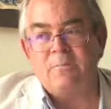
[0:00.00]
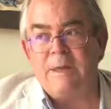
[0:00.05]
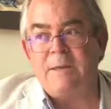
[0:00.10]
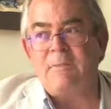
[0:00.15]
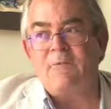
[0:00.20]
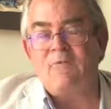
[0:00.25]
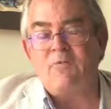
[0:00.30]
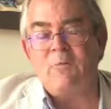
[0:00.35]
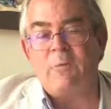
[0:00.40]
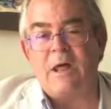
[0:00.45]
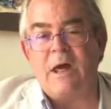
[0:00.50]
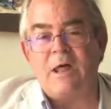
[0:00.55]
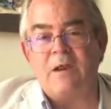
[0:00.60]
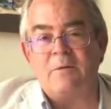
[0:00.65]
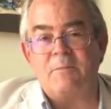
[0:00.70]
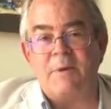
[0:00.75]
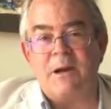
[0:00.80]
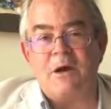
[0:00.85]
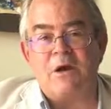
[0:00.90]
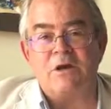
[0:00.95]
People from
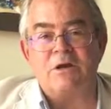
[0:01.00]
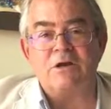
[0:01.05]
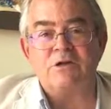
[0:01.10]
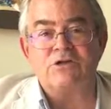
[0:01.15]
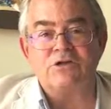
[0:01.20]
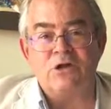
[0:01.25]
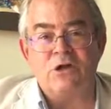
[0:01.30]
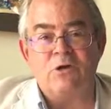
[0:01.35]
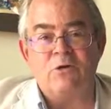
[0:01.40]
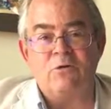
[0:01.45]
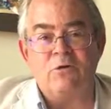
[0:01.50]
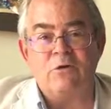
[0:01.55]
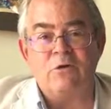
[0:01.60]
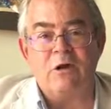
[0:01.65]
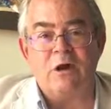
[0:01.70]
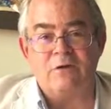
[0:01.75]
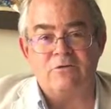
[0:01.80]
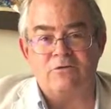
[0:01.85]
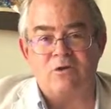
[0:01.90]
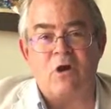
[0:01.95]
Latin America
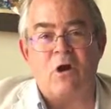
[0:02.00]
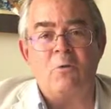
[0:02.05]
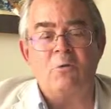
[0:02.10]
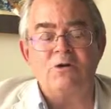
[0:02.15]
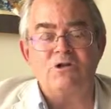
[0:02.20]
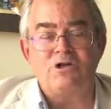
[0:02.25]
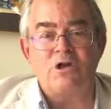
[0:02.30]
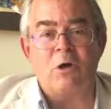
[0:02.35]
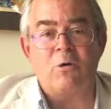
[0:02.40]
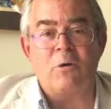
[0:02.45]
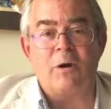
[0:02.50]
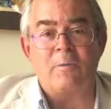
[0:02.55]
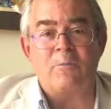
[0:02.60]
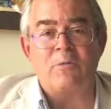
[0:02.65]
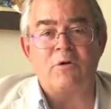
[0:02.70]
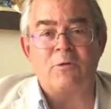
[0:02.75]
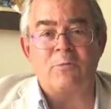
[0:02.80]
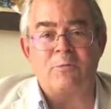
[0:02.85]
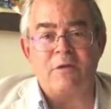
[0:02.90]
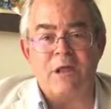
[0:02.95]
always show
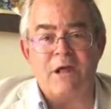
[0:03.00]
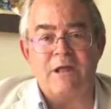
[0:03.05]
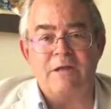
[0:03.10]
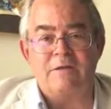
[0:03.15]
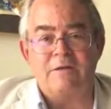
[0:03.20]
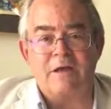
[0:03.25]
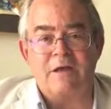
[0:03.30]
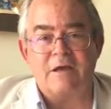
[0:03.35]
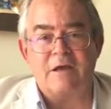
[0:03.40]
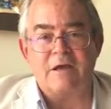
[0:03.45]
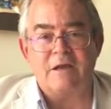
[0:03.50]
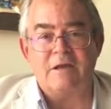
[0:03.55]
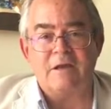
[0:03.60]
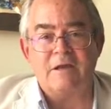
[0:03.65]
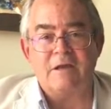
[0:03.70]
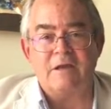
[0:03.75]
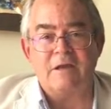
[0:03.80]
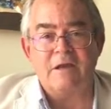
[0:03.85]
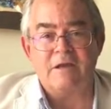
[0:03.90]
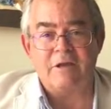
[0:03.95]
up with a plane ticket
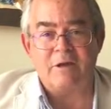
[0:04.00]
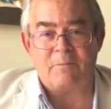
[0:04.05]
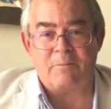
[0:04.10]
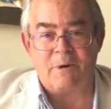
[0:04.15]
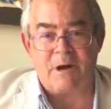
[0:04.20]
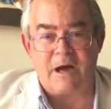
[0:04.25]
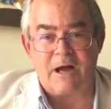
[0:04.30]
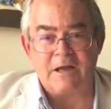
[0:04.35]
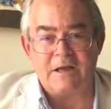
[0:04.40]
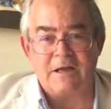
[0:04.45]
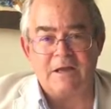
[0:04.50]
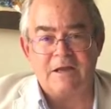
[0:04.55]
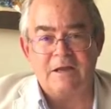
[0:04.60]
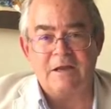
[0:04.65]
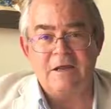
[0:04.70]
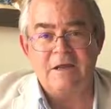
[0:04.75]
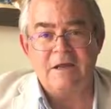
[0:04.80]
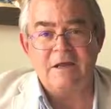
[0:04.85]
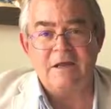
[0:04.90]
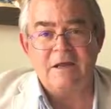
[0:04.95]
in their pocket
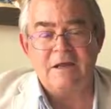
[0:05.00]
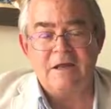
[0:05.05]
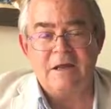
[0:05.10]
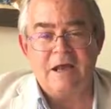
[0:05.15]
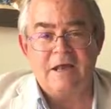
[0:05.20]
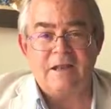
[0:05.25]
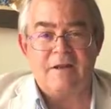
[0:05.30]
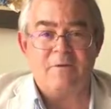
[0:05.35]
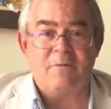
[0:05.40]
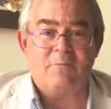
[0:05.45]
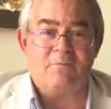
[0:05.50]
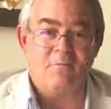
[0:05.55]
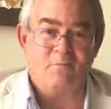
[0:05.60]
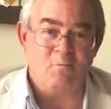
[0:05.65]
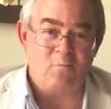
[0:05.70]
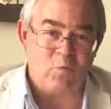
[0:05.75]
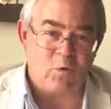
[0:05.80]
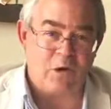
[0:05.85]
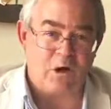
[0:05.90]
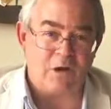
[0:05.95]
and their
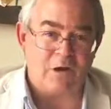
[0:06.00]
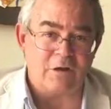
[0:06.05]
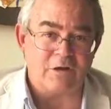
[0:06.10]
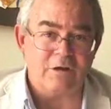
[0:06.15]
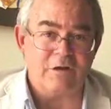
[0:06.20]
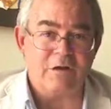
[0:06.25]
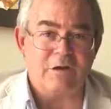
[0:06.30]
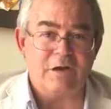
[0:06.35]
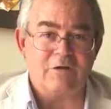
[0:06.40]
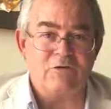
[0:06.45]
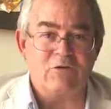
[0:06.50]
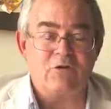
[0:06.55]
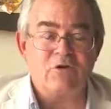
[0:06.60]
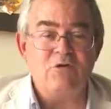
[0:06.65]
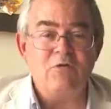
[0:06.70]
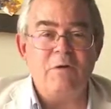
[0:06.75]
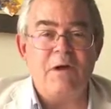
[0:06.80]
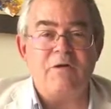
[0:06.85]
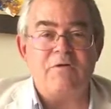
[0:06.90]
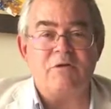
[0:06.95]
wallet. And so
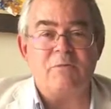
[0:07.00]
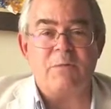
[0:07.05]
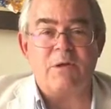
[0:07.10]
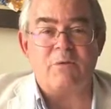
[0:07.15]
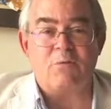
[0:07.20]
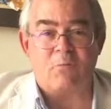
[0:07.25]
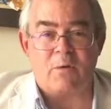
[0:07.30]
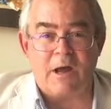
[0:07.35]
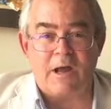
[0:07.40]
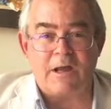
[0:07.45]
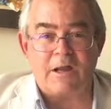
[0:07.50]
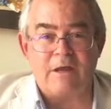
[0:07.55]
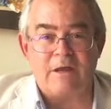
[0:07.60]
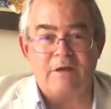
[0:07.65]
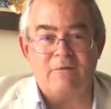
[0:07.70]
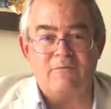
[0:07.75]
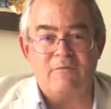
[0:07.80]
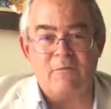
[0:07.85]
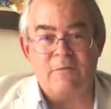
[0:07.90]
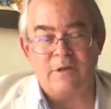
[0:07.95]
you have to be ready
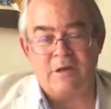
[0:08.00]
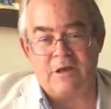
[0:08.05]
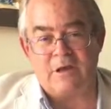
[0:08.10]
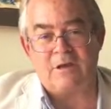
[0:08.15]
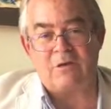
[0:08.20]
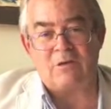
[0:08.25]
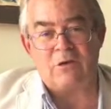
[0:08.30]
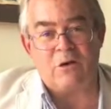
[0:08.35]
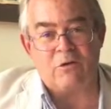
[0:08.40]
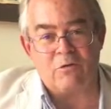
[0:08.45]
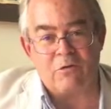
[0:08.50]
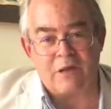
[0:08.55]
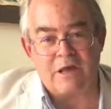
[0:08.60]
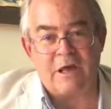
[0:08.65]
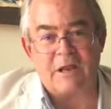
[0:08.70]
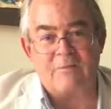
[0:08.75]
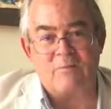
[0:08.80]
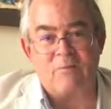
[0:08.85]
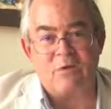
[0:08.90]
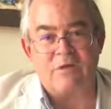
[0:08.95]
from the get-go to
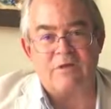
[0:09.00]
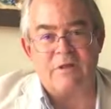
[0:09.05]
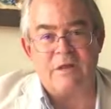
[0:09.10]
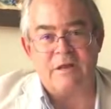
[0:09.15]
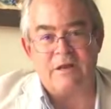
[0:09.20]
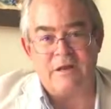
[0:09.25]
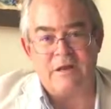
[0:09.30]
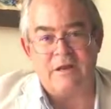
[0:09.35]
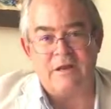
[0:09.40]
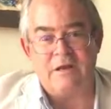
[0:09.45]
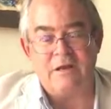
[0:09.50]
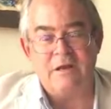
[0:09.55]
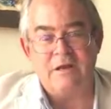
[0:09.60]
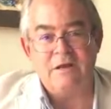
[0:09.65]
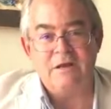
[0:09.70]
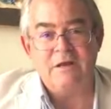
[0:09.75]
get them what they need.